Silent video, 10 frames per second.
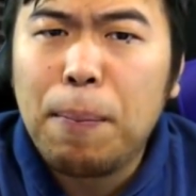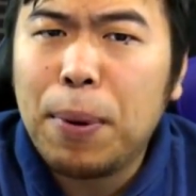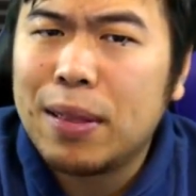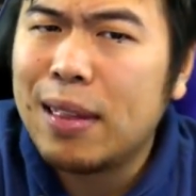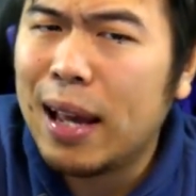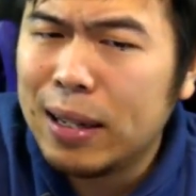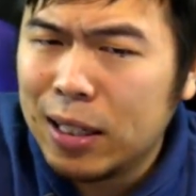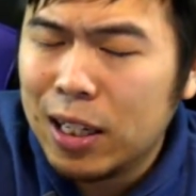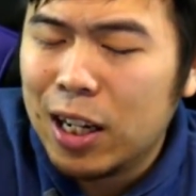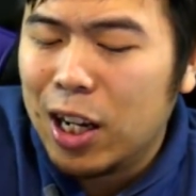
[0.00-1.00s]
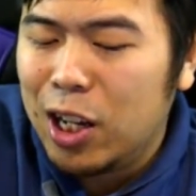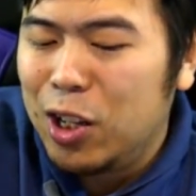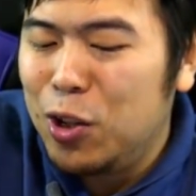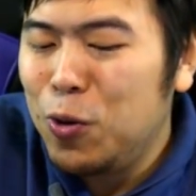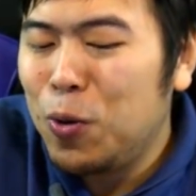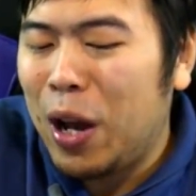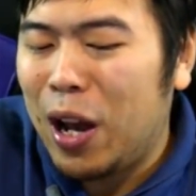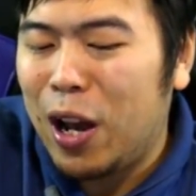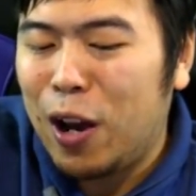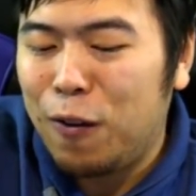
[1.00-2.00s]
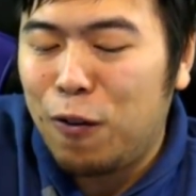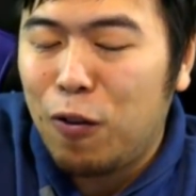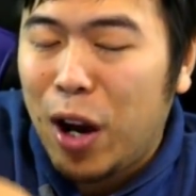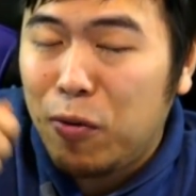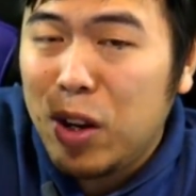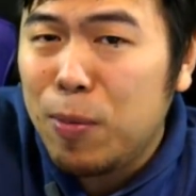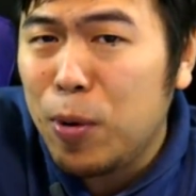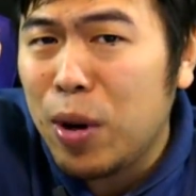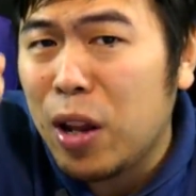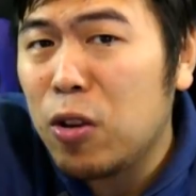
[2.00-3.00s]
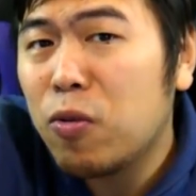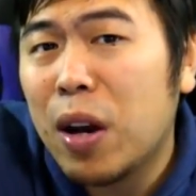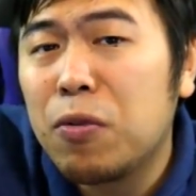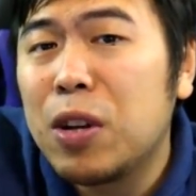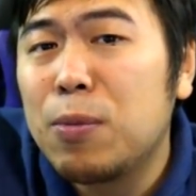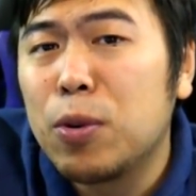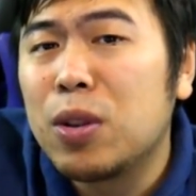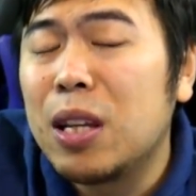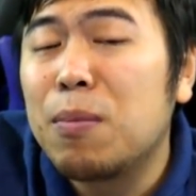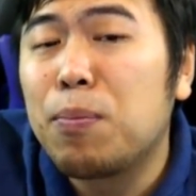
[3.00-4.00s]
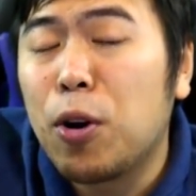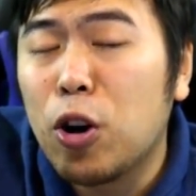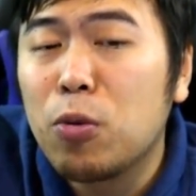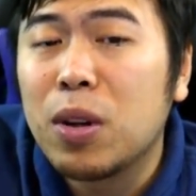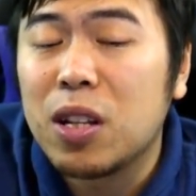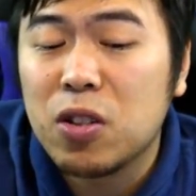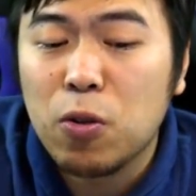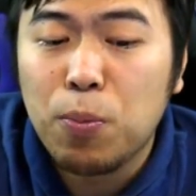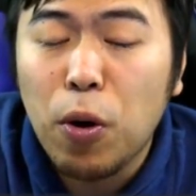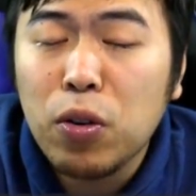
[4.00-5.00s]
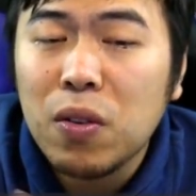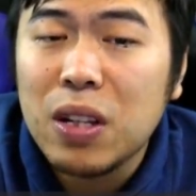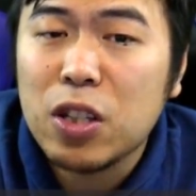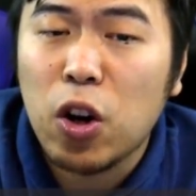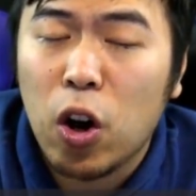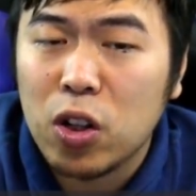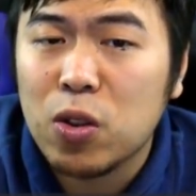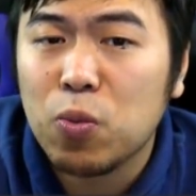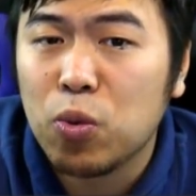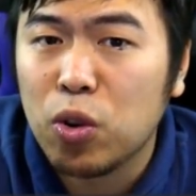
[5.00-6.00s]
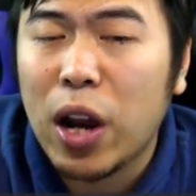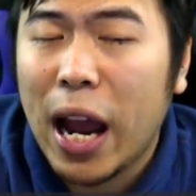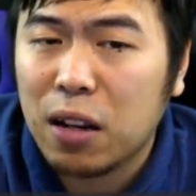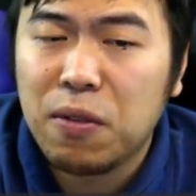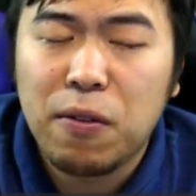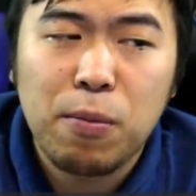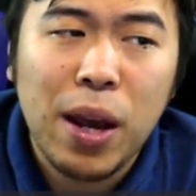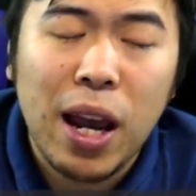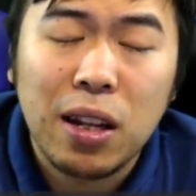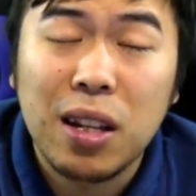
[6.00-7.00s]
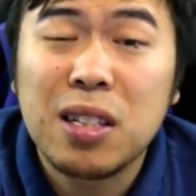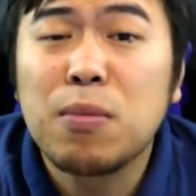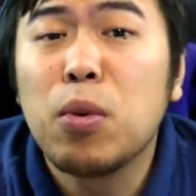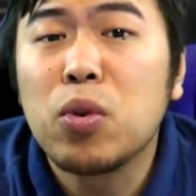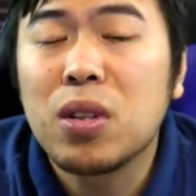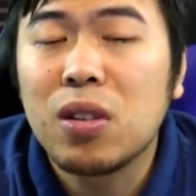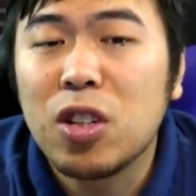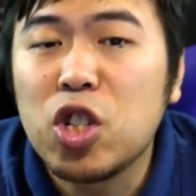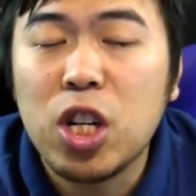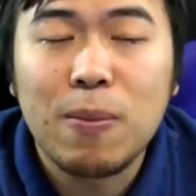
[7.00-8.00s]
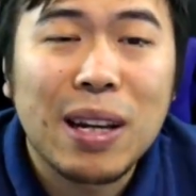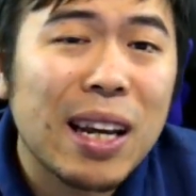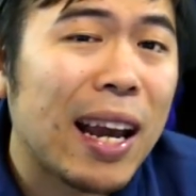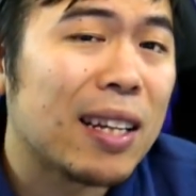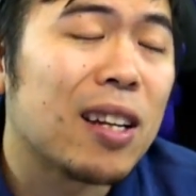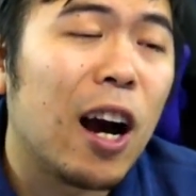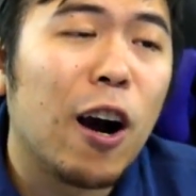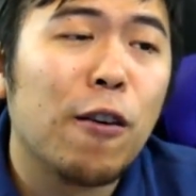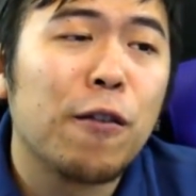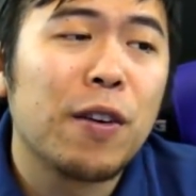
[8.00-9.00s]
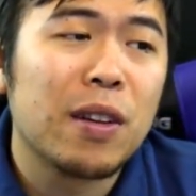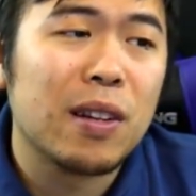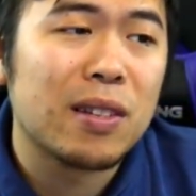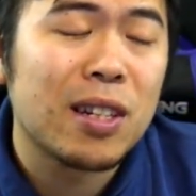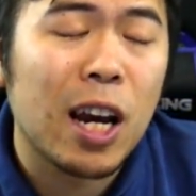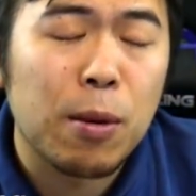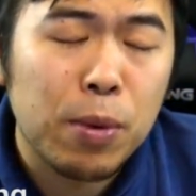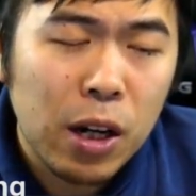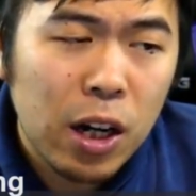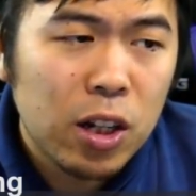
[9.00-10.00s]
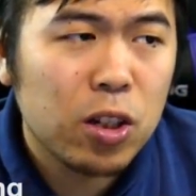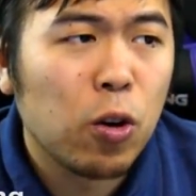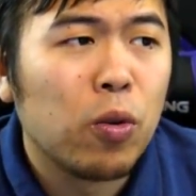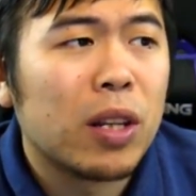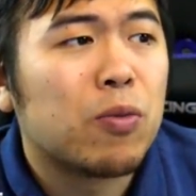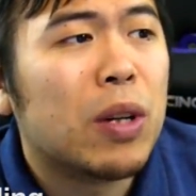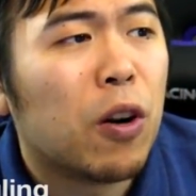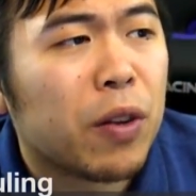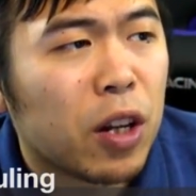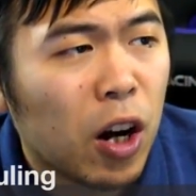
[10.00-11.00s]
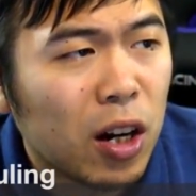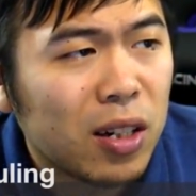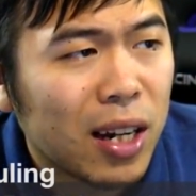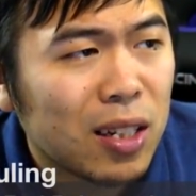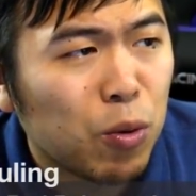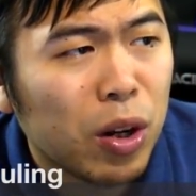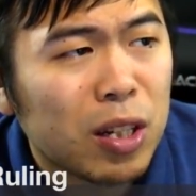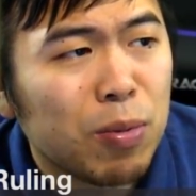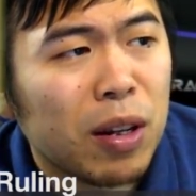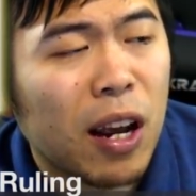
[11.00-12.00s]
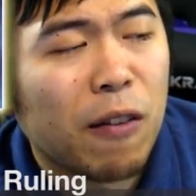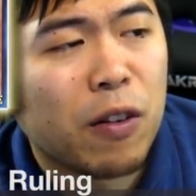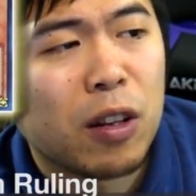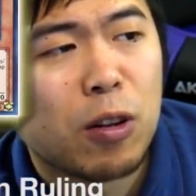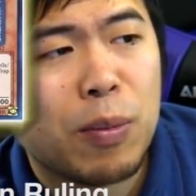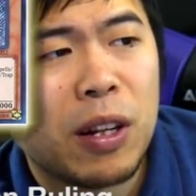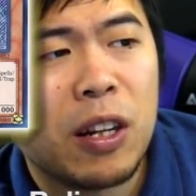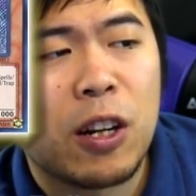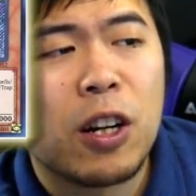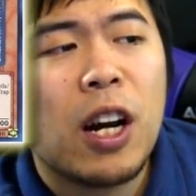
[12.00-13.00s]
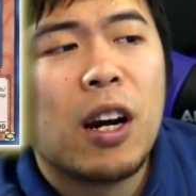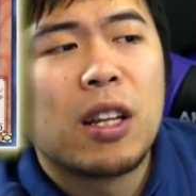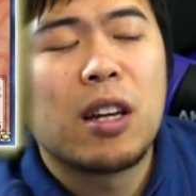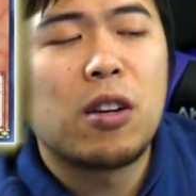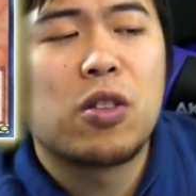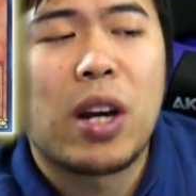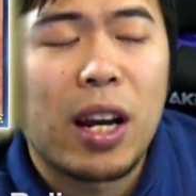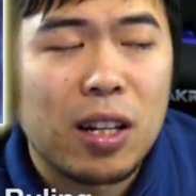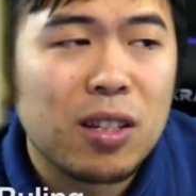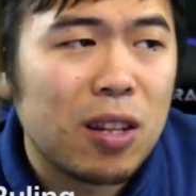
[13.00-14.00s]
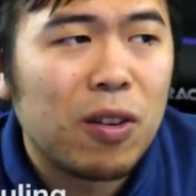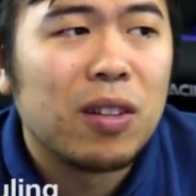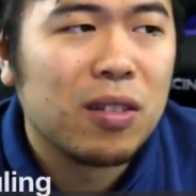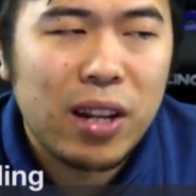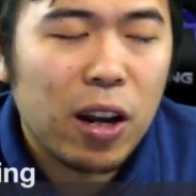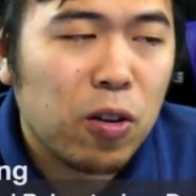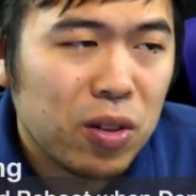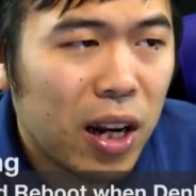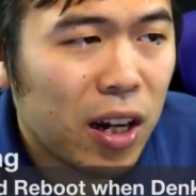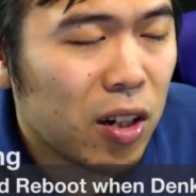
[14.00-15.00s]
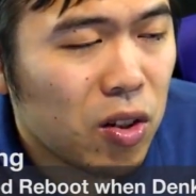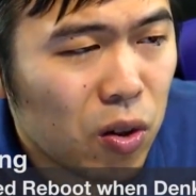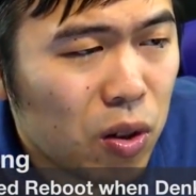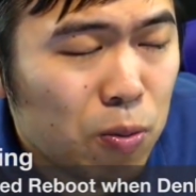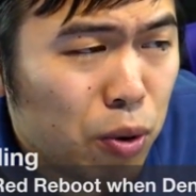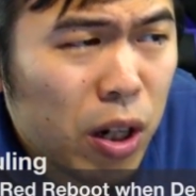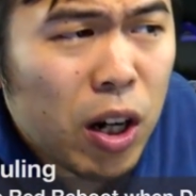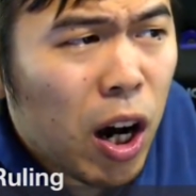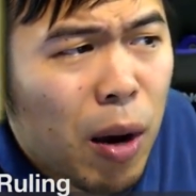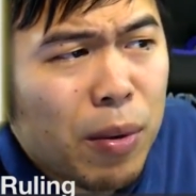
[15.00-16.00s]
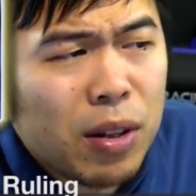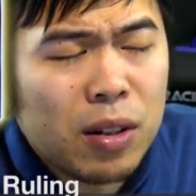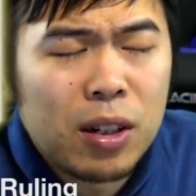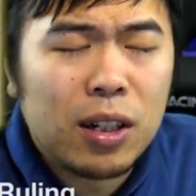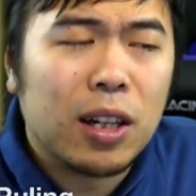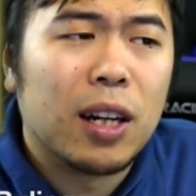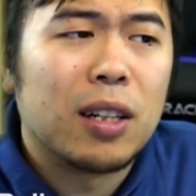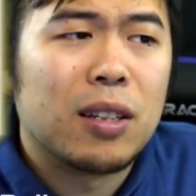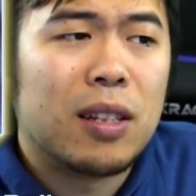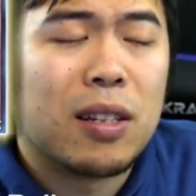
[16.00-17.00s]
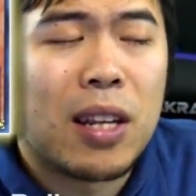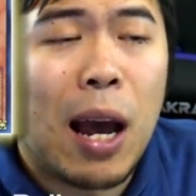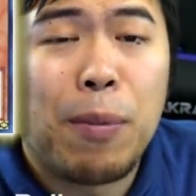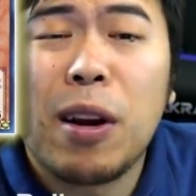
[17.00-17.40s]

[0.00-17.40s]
But then you have Red Reboot, and you Red Reboot the Impermanent. So both of these cards were activated from hand, and that's the most legitimate case of this type. So let's read over the card text and we'll explain every little bit here. Thunder Dragons, they run Denko Sekka, so it's pretty common to see this happen.